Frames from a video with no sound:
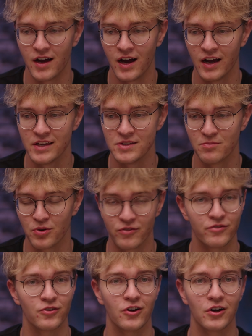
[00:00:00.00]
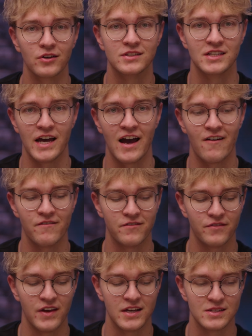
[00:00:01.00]
I prefer to
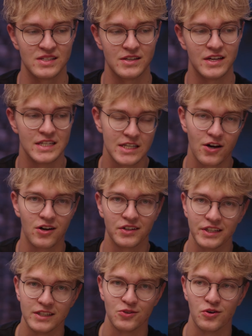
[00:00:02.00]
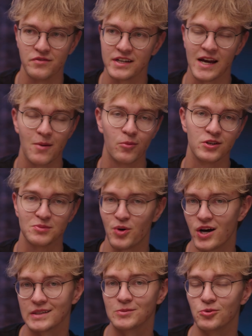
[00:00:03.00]
have as incognito of the camera as
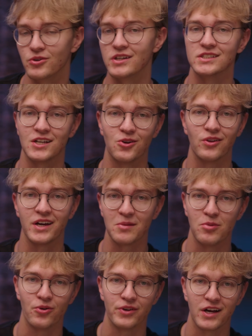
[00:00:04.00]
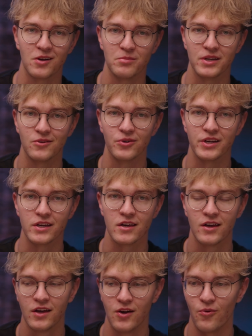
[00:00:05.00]
possible because I don't like pulling out a big rig
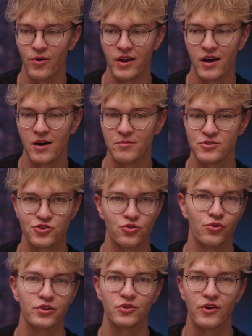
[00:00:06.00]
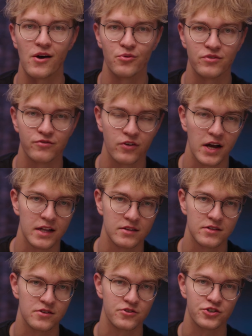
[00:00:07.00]
when I'm strolling around with
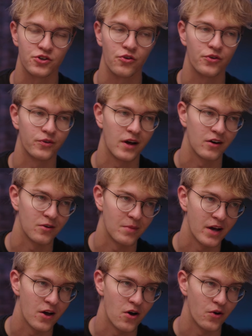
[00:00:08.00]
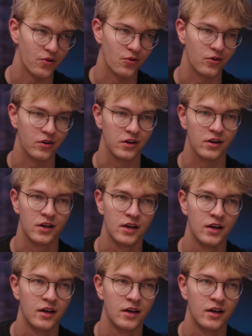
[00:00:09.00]
friends or strolling around on my own or